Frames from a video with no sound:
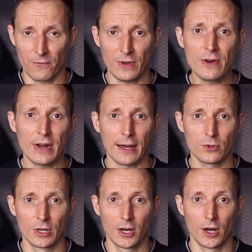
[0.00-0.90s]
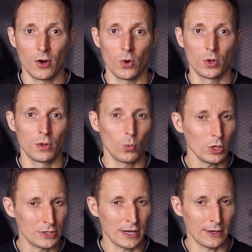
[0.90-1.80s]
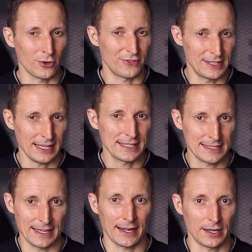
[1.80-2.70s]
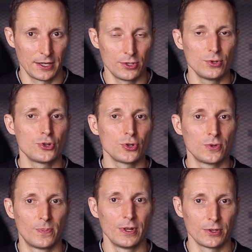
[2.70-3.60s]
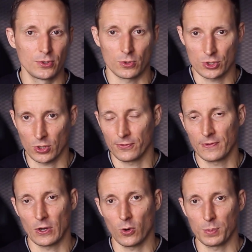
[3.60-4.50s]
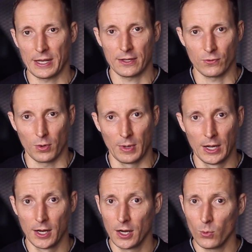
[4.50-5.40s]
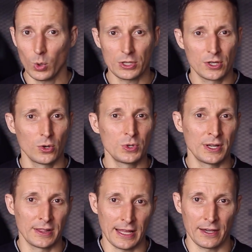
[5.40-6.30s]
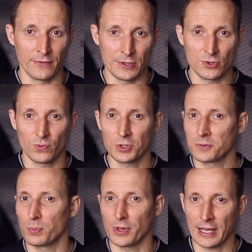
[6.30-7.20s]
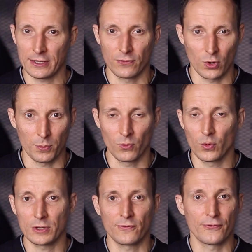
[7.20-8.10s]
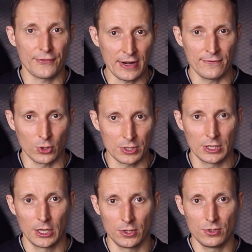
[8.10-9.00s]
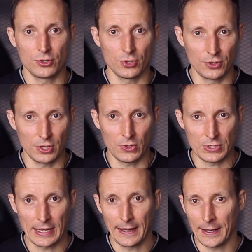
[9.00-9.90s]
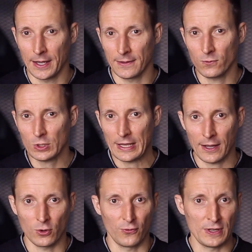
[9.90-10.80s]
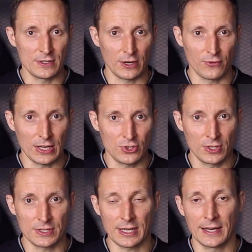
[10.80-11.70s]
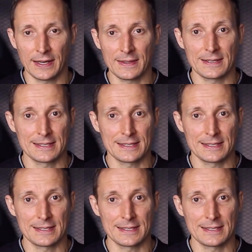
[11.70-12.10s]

figure out on what kind of tech stack you should build your software or platform. What coding language, what platform, what frameworks you should use, and what kind of integrations and other